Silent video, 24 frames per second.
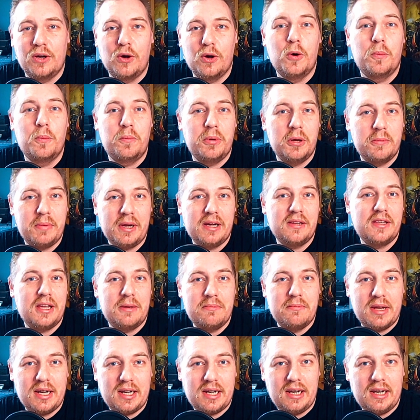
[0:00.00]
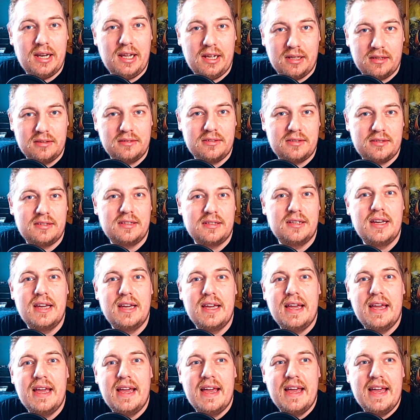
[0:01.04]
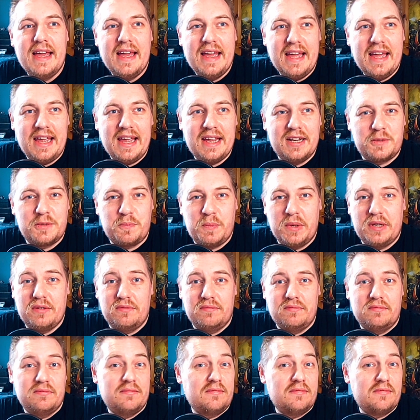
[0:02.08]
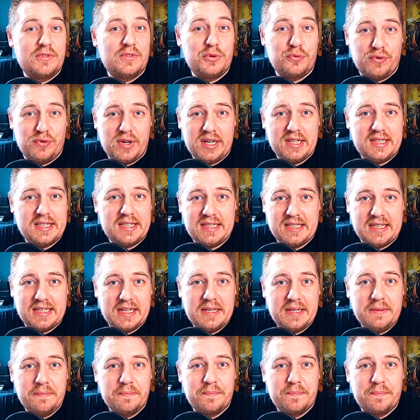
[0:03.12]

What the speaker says: up about their mental health. It's been great to see.